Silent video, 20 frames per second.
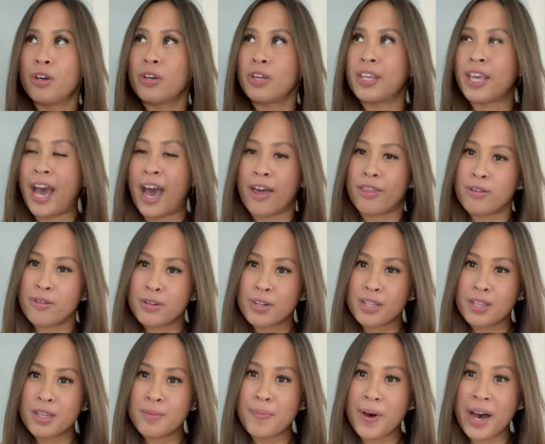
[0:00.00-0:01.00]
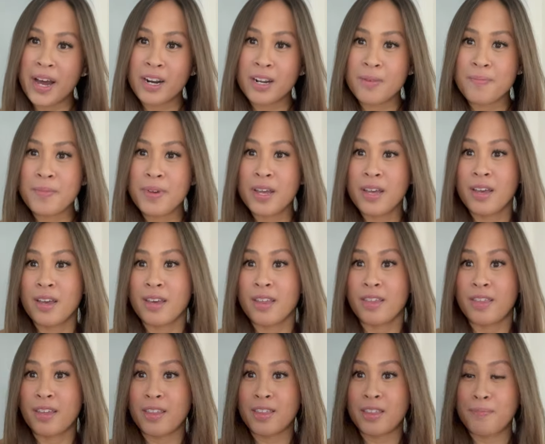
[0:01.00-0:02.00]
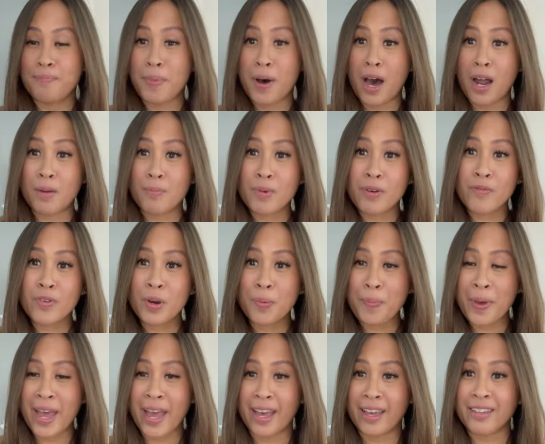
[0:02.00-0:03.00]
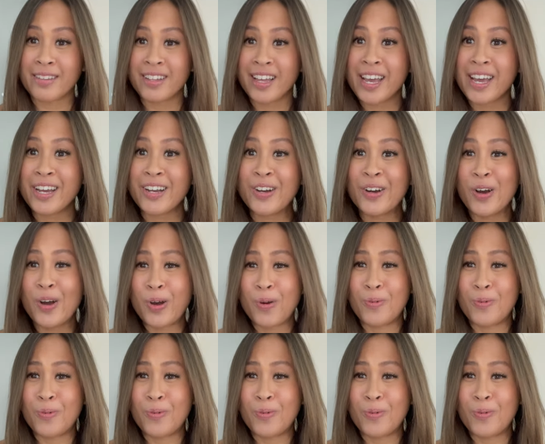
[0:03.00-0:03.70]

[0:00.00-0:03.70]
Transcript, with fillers: gathered at the bottom, then the bottom of your pant leg